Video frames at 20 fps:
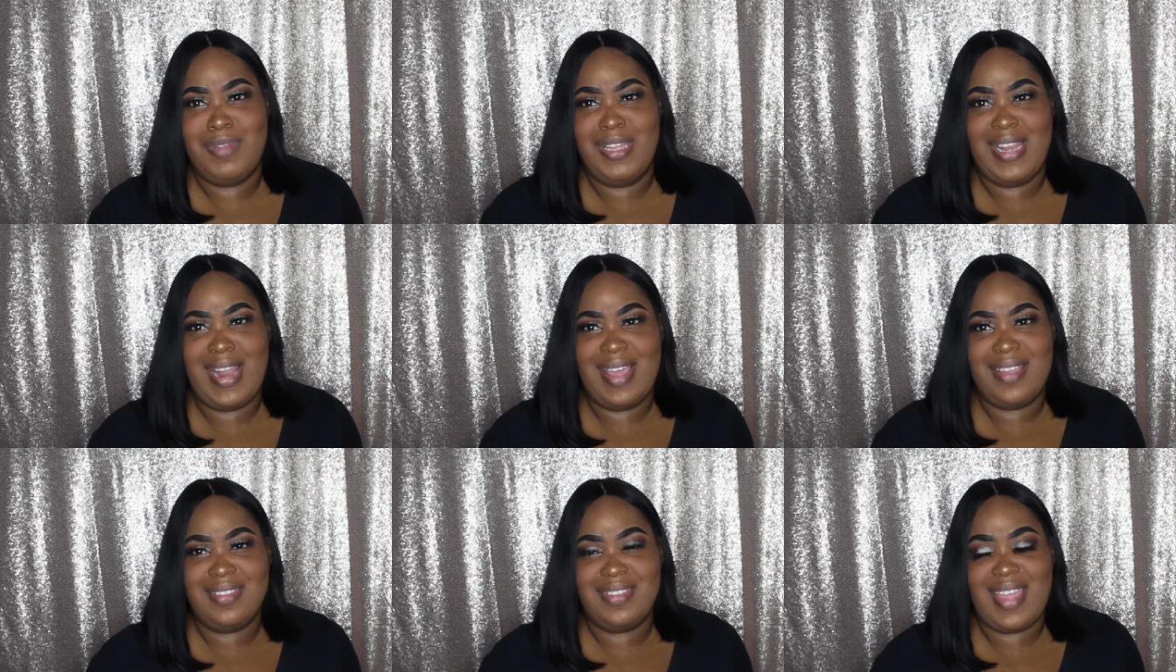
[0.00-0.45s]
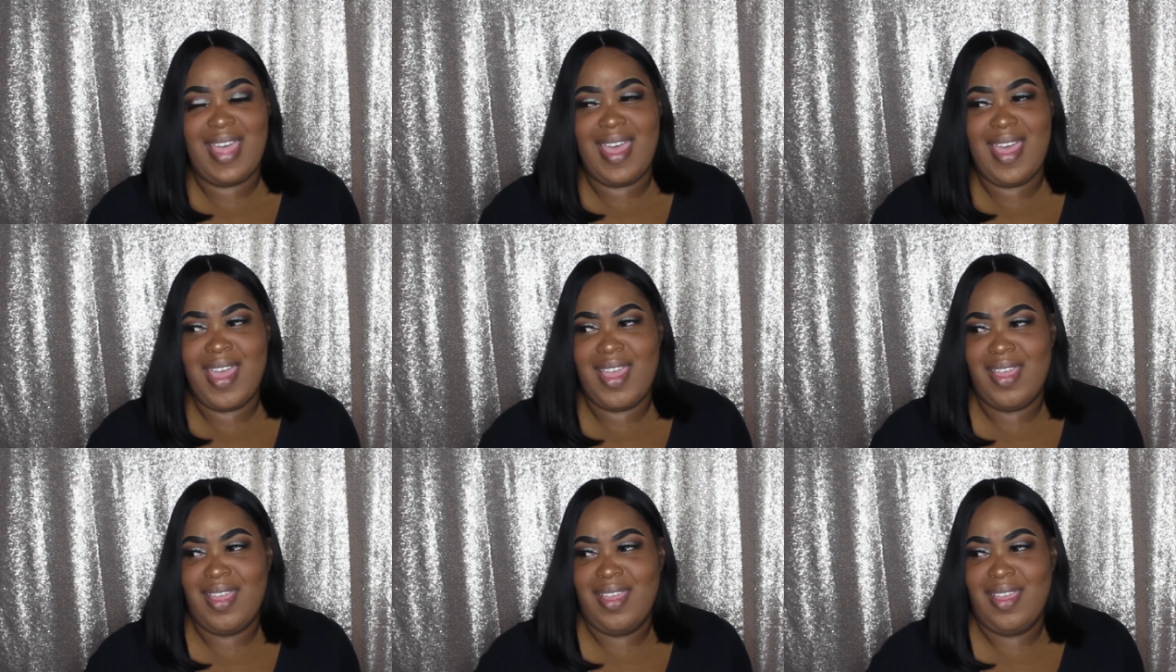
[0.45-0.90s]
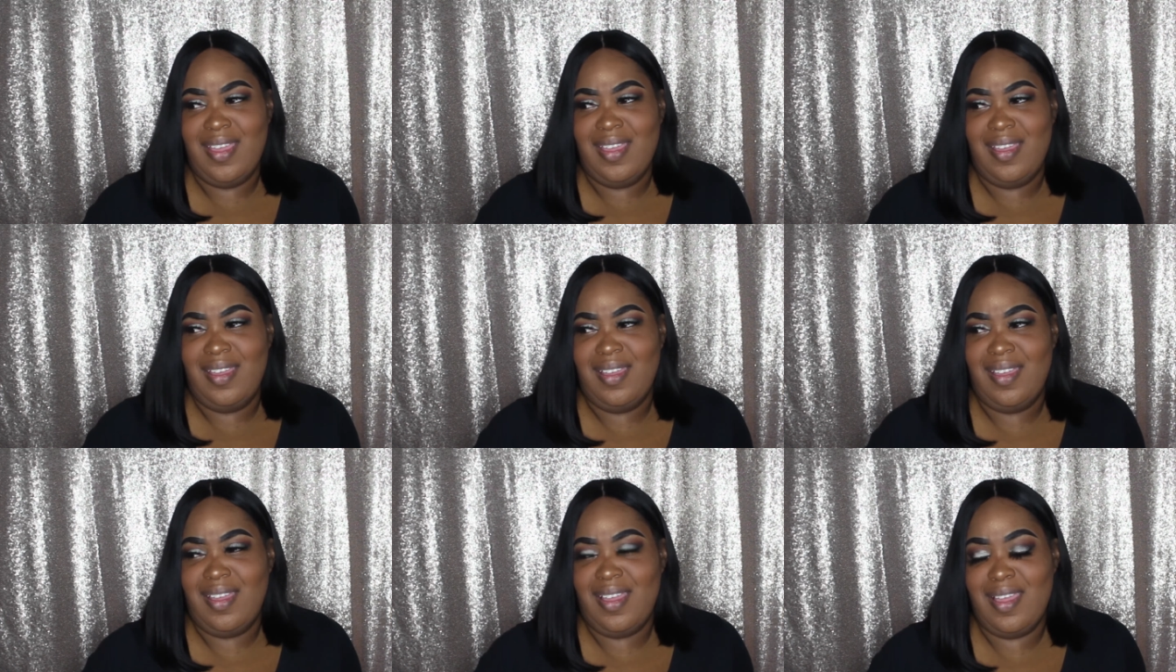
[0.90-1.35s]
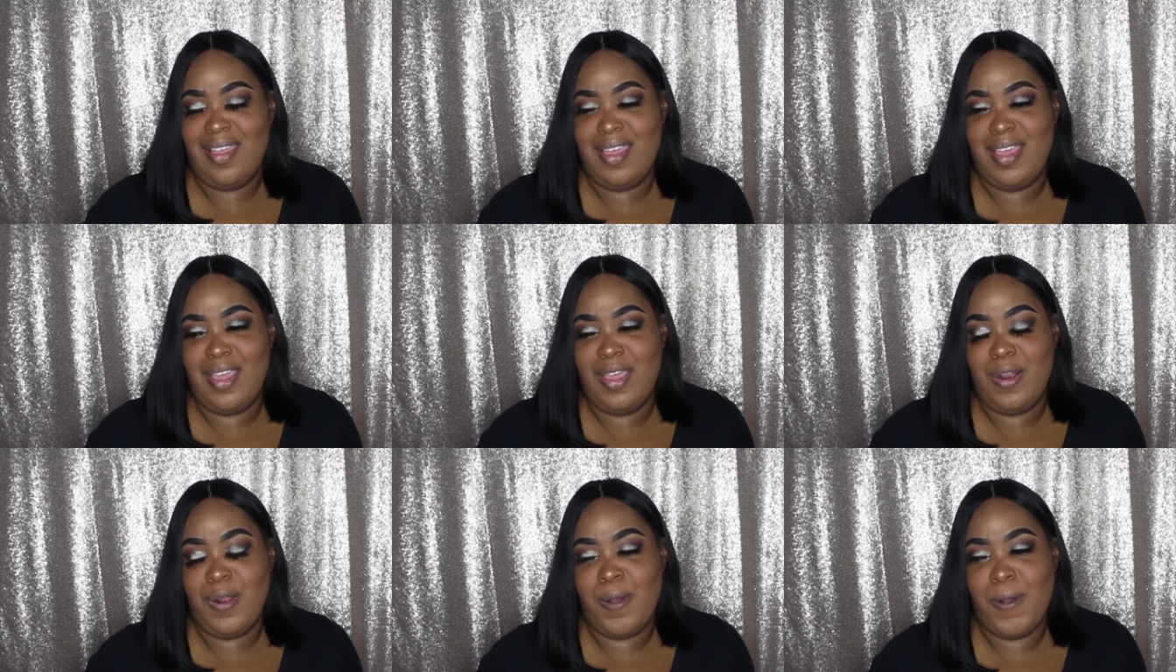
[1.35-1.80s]
me like that
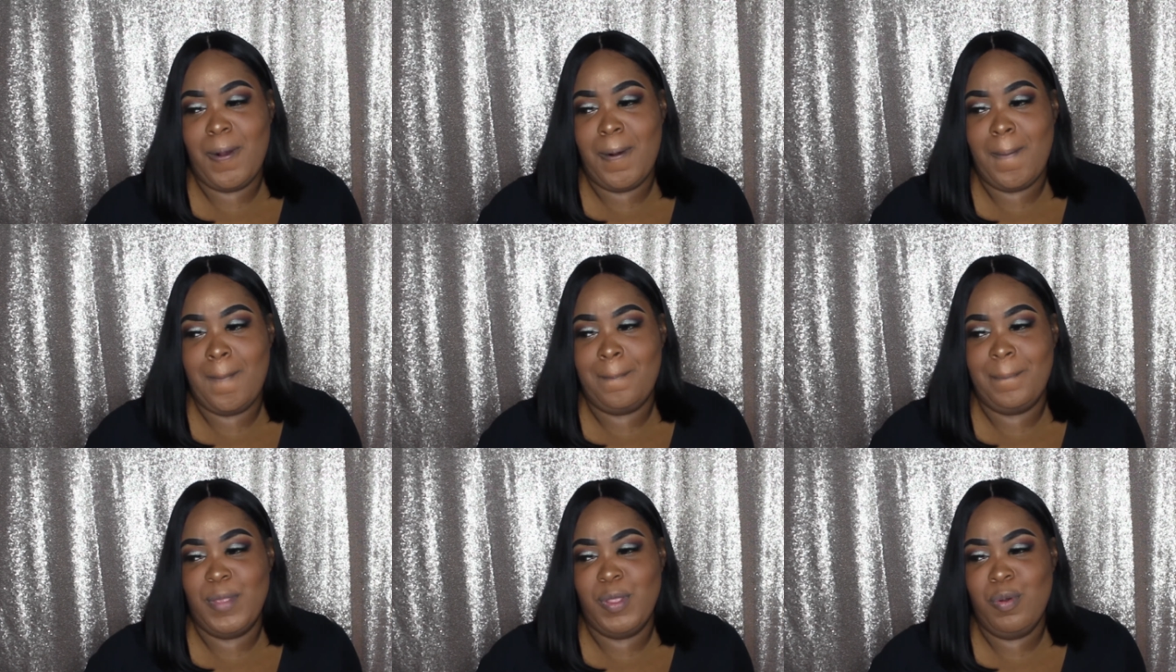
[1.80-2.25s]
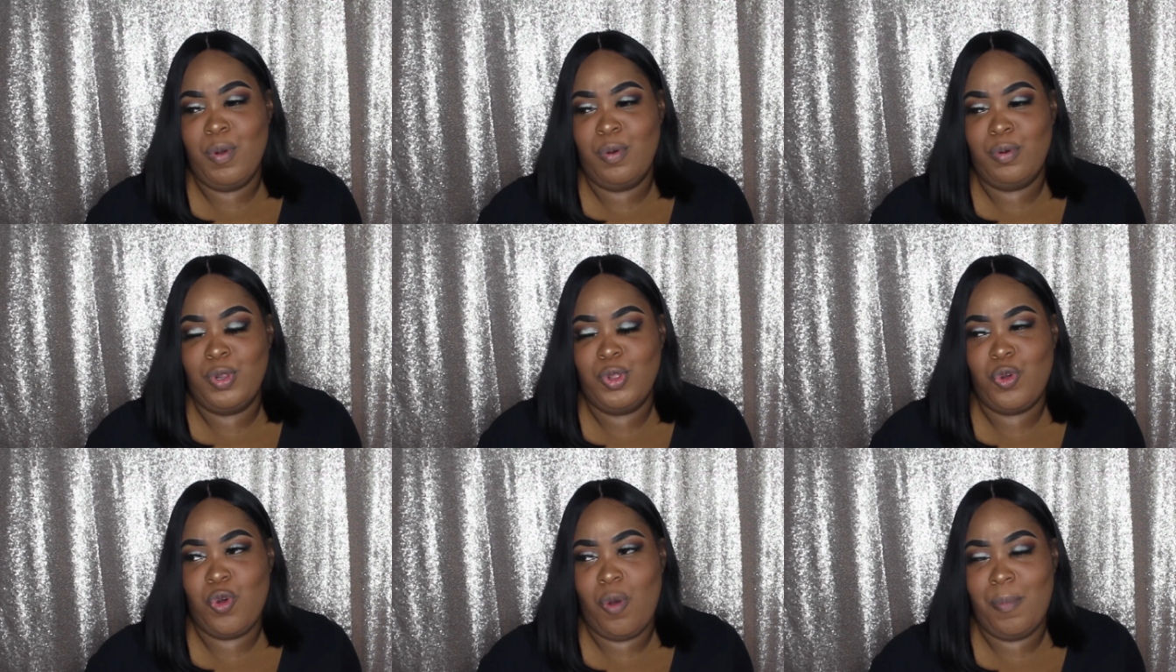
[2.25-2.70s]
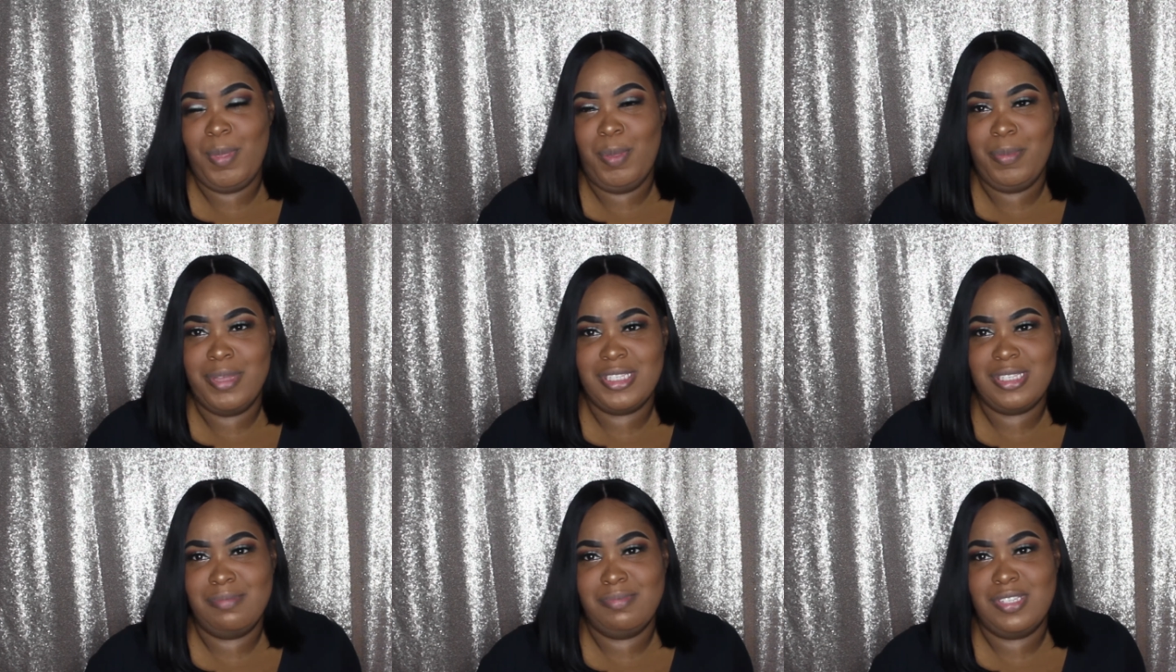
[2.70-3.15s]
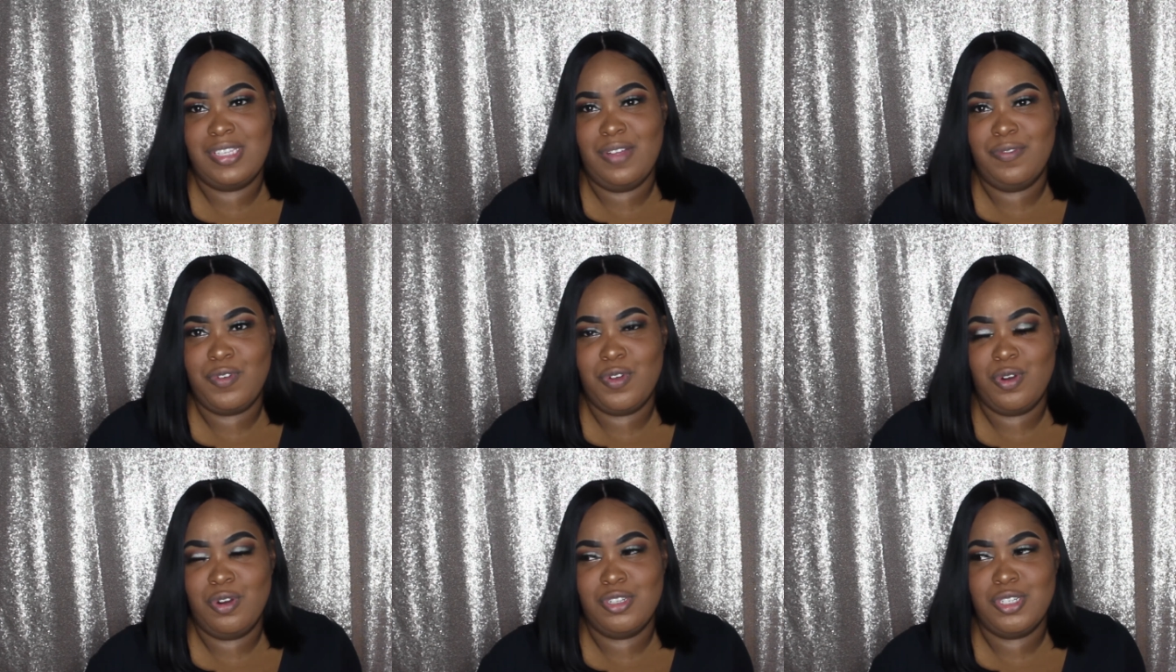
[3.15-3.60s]
and um you only call me when some
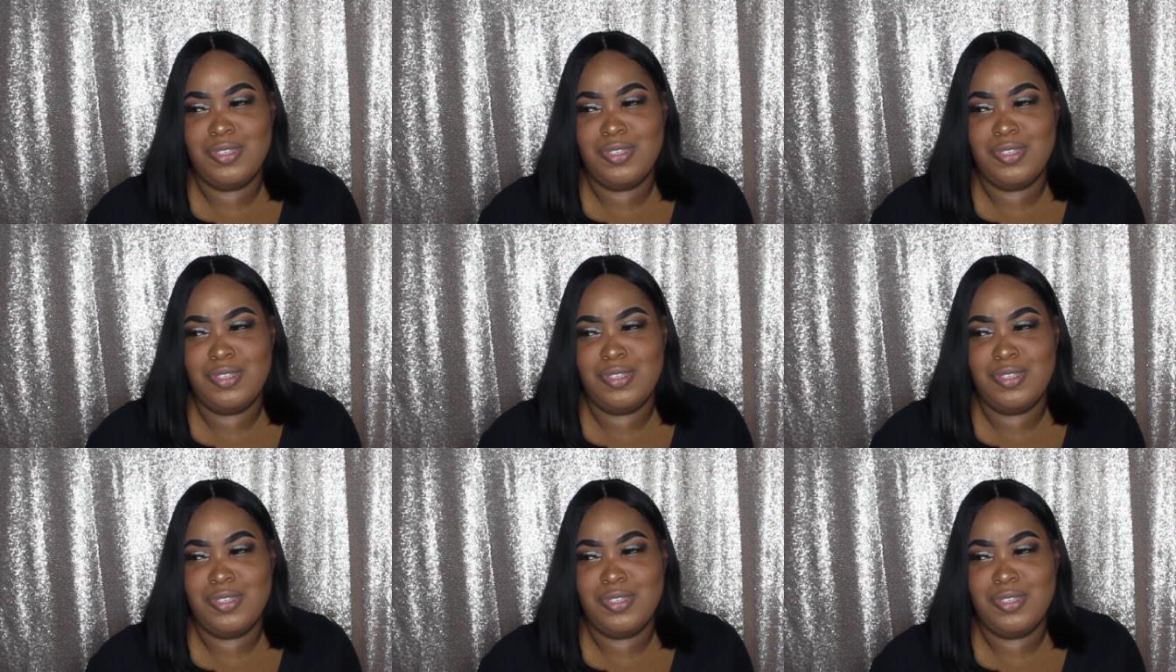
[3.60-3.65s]
stuff going